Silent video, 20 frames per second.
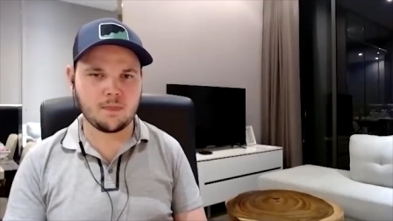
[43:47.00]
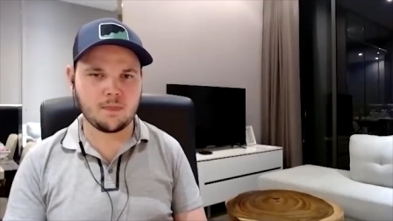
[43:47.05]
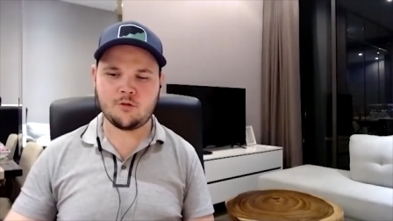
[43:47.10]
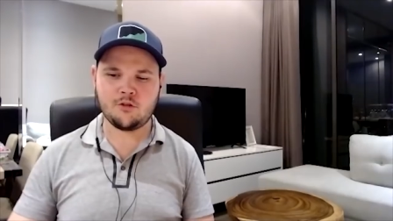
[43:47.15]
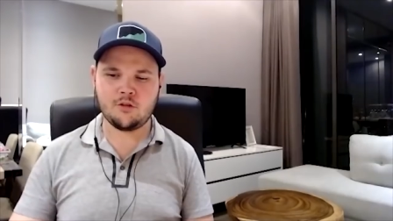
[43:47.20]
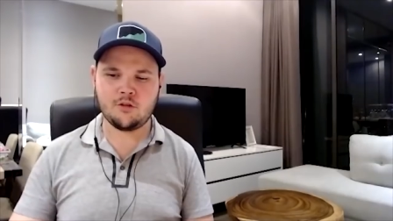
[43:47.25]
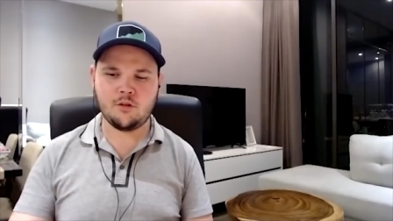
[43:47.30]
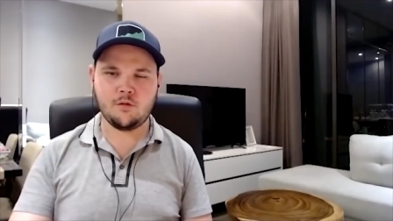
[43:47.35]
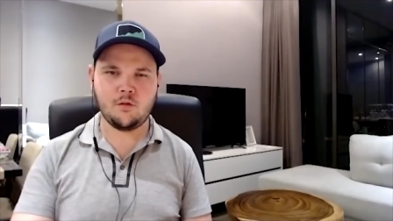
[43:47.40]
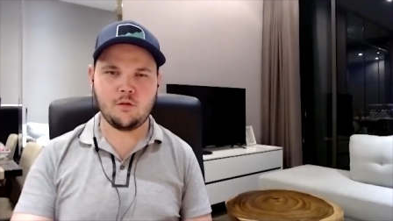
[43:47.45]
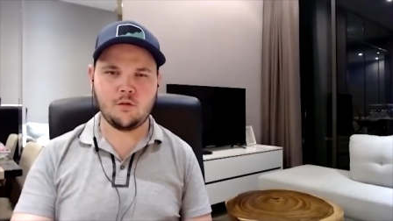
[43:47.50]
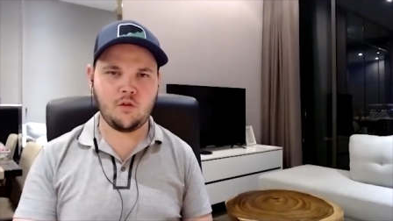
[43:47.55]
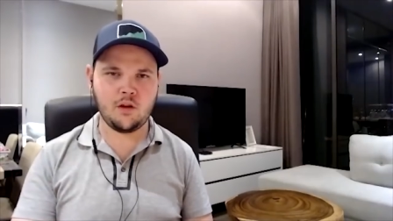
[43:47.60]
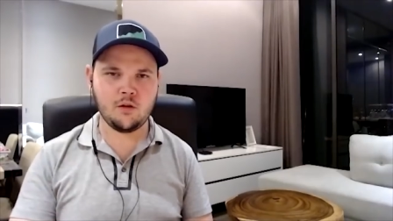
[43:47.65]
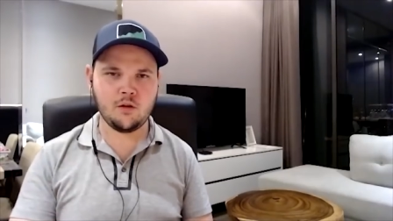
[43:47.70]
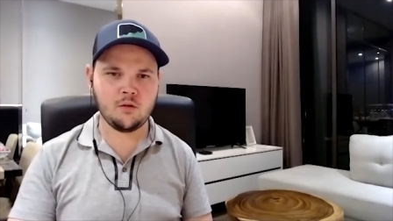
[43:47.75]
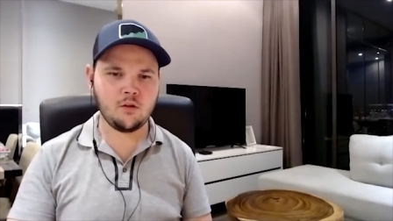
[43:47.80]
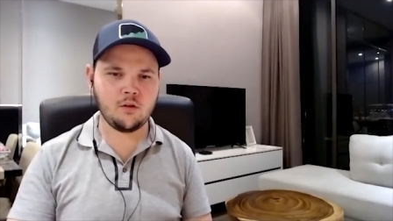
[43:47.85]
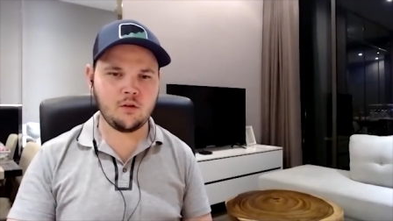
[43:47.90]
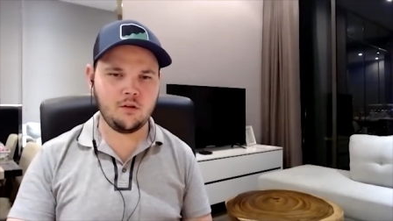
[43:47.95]
description of the
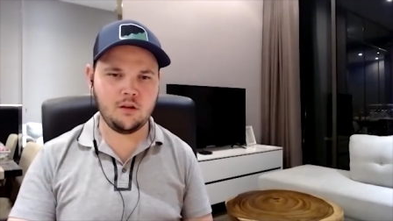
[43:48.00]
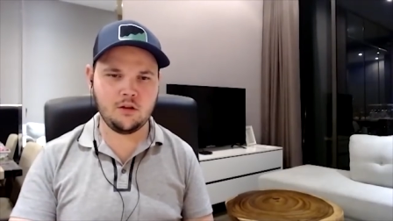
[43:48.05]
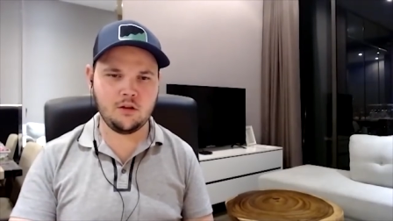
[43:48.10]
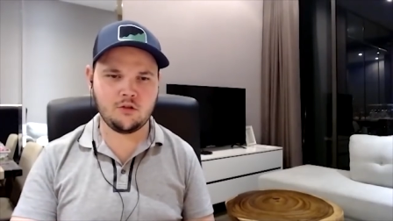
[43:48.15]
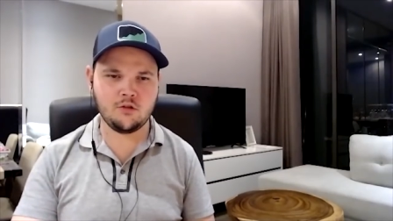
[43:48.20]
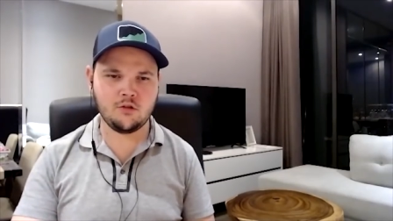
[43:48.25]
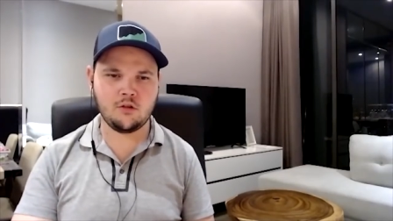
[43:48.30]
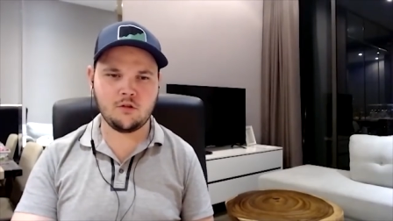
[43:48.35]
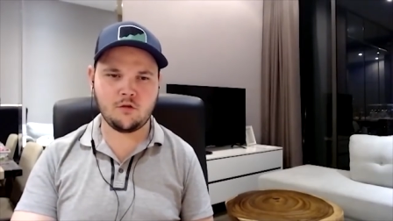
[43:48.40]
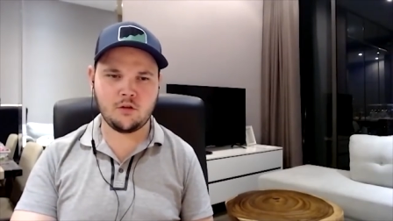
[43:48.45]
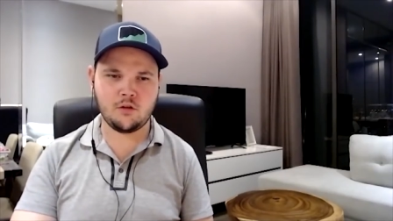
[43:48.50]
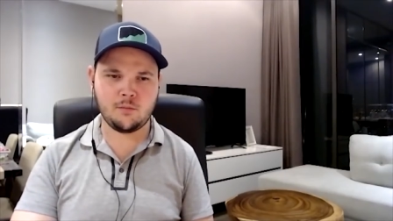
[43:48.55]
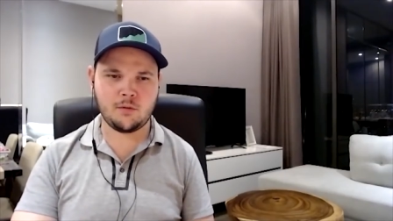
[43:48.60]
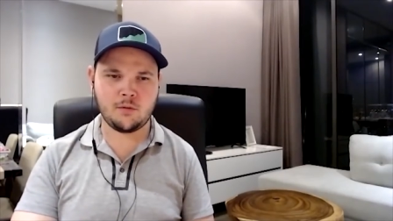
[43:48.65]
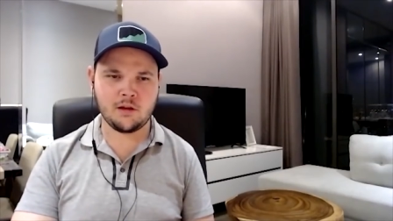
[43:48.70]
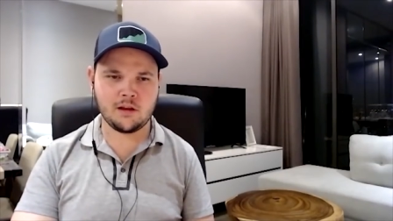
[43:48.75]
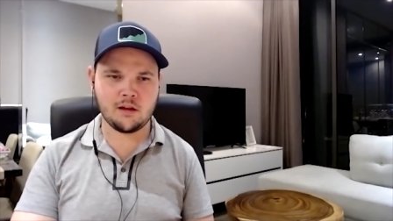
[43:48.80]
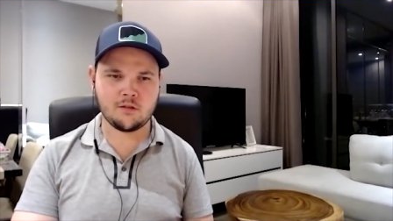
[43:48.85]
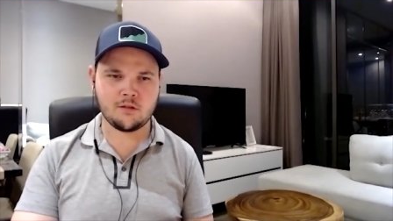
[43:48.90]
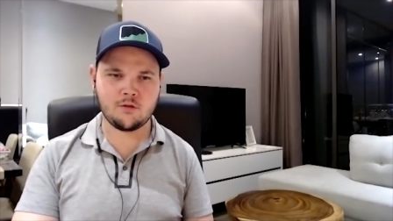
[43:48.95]
video or in the show notes for the
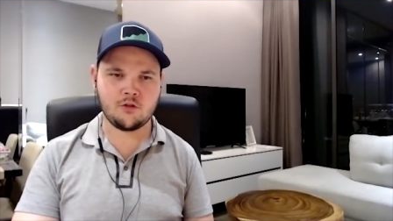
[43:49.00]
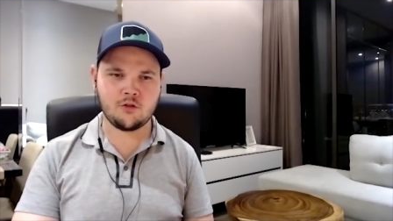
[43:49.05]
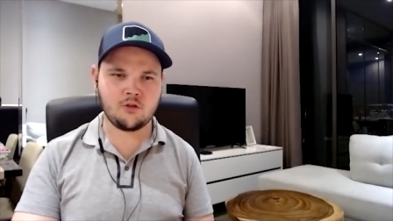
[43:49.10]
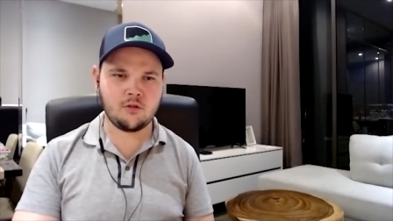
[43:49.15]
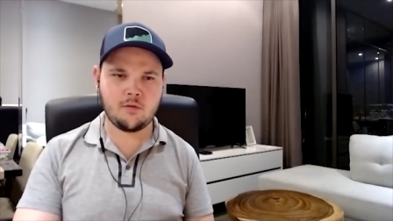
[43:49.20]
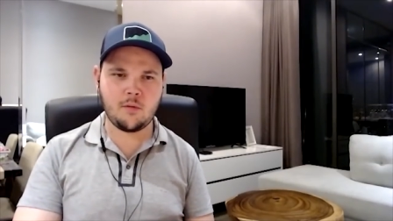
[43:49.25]
podcast for sure.